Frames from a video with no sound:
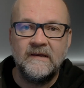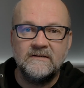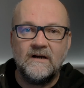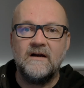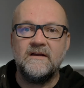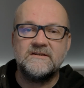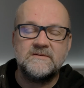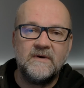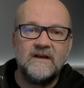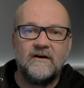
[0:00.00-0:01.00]
Hi, it's
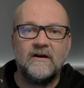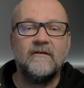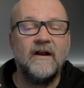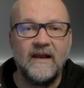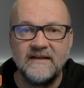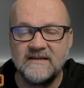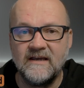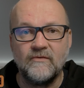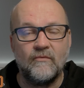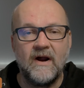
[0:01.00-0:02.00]
Peter here, and let's
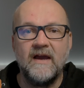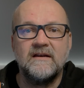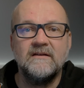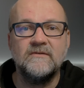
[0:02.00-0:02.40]
get right into